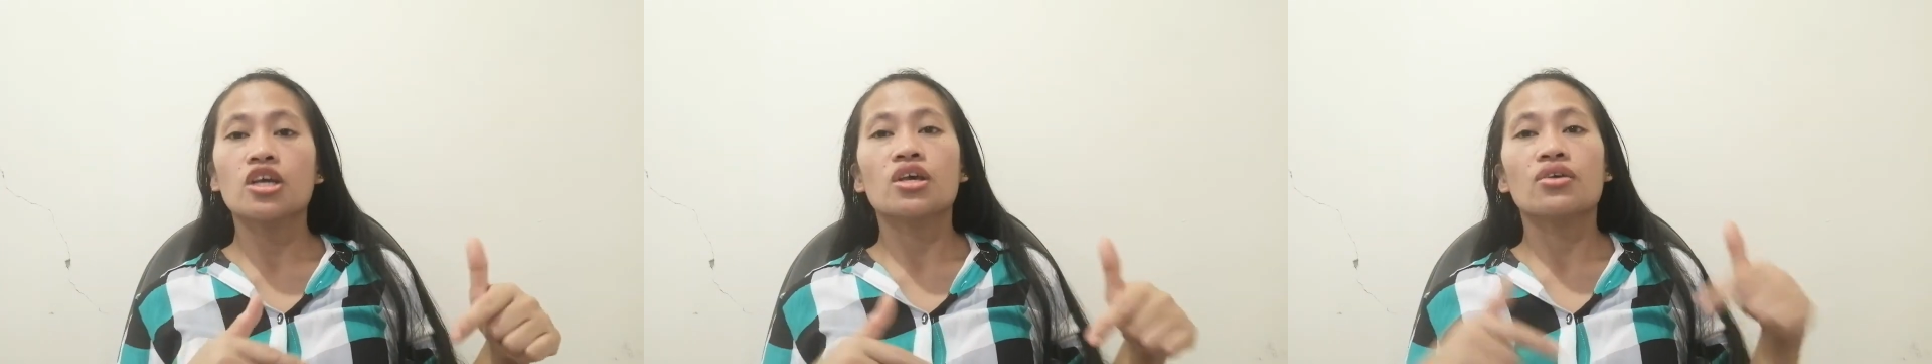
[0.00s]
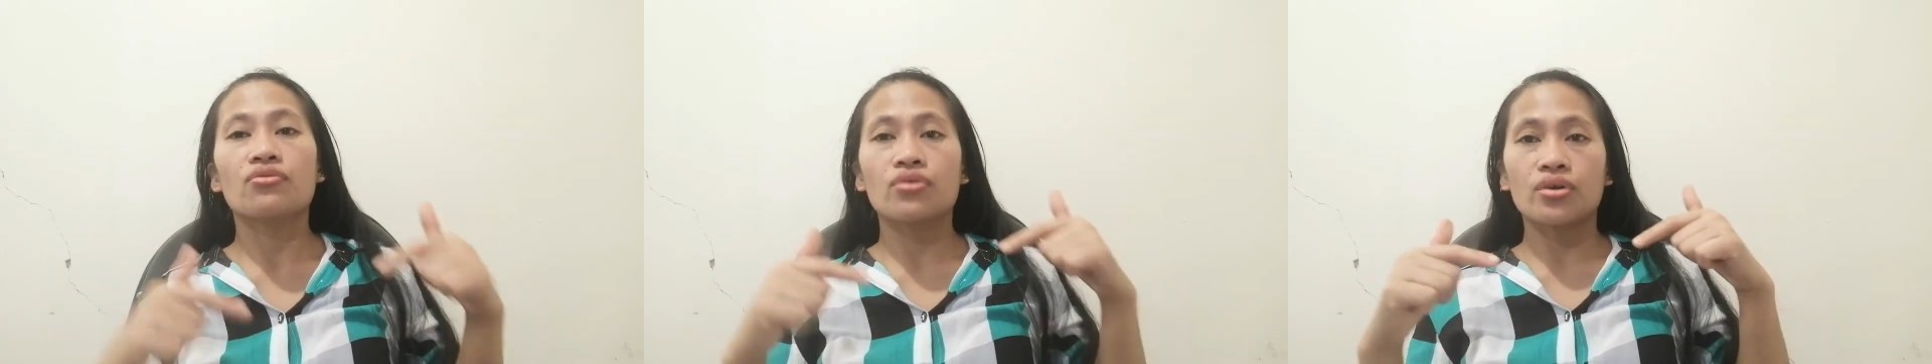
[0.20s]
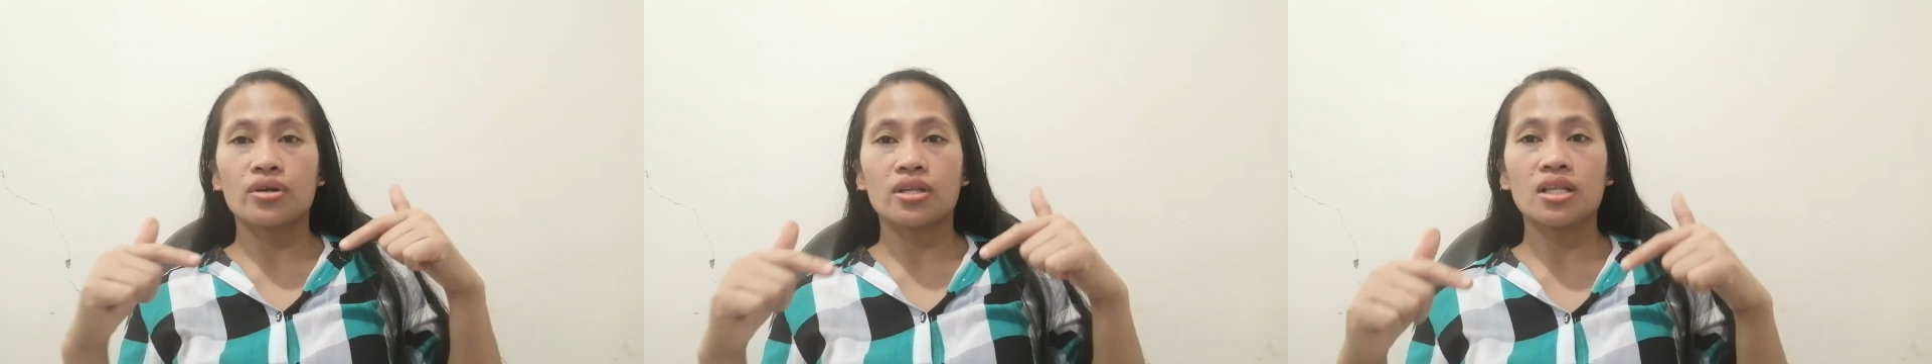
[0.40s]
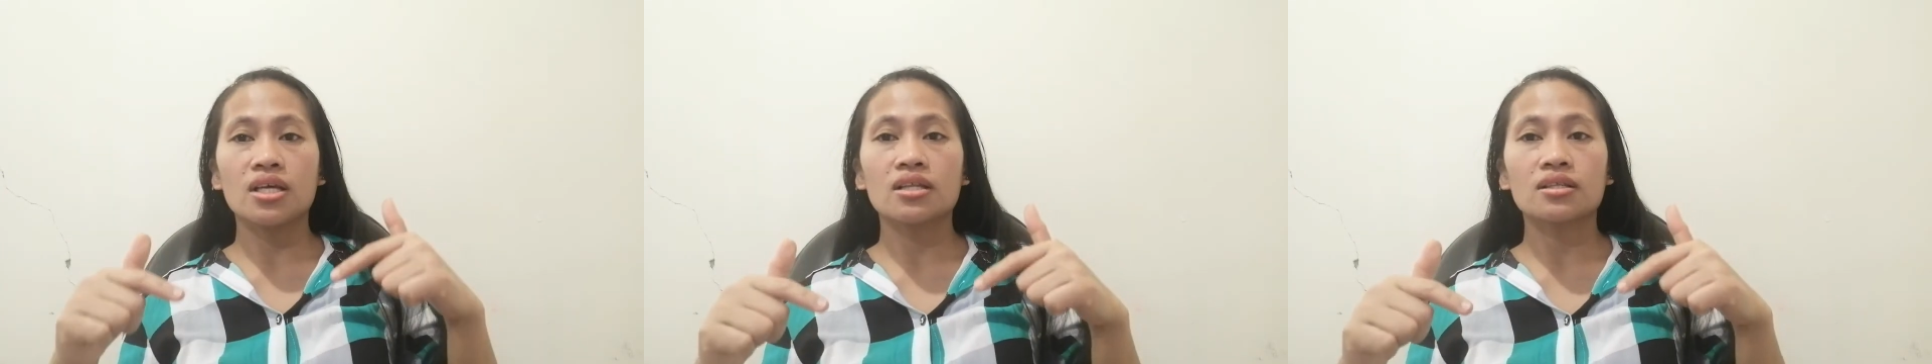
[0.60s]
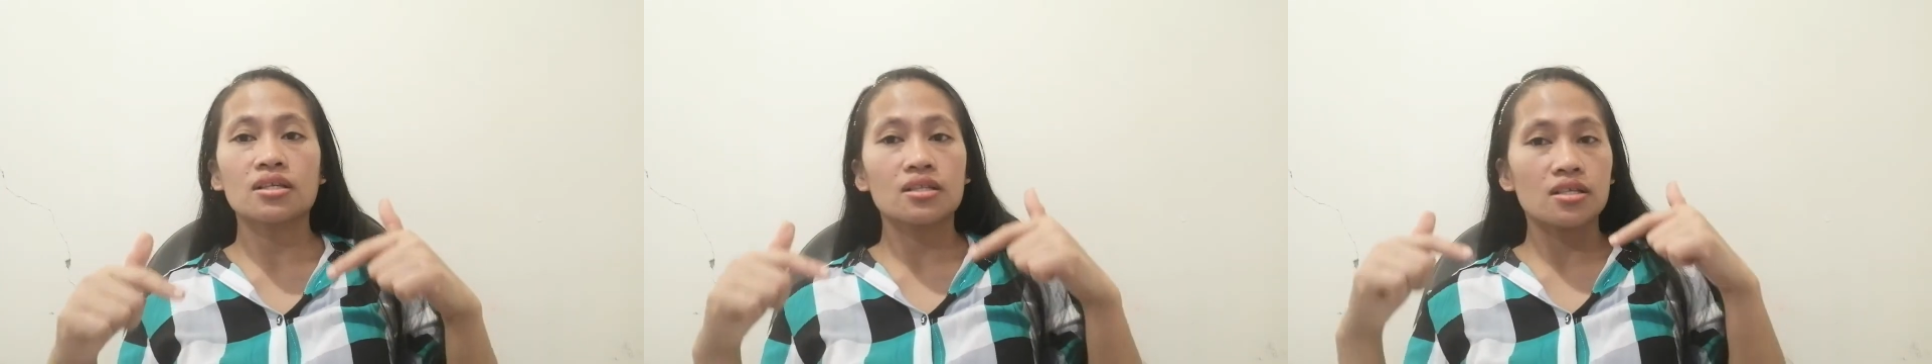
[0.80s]
If you
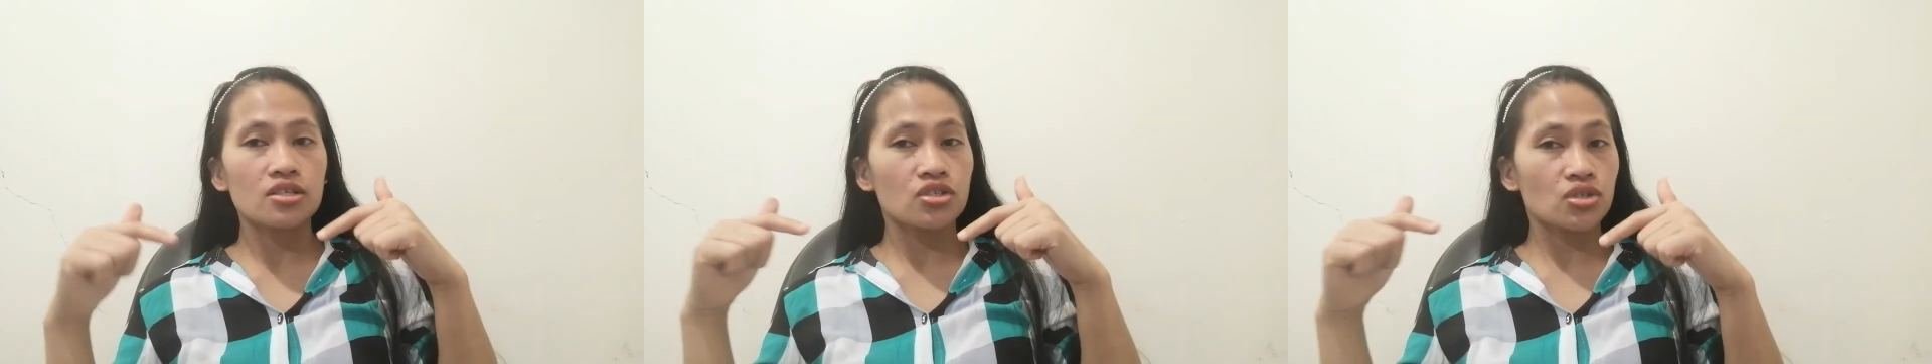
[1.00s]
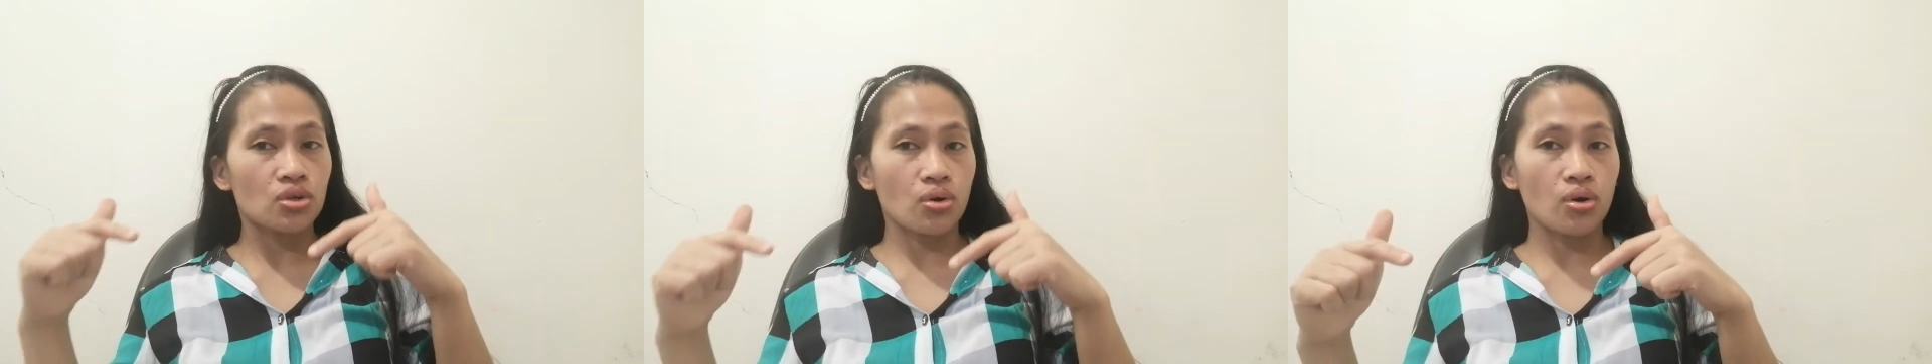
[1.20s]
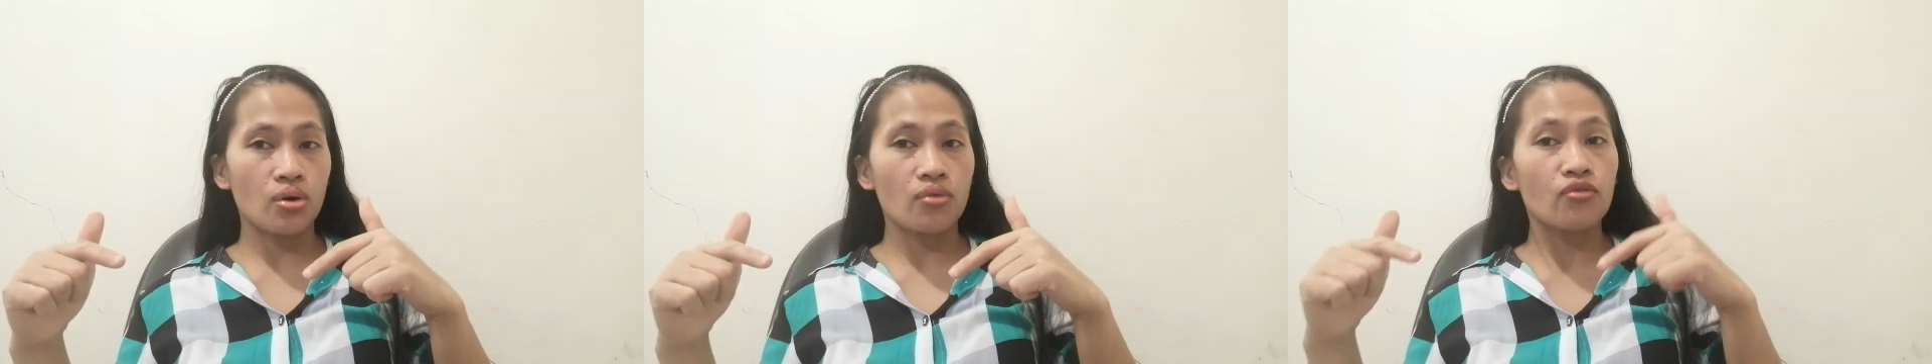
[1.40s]
think that is wrong,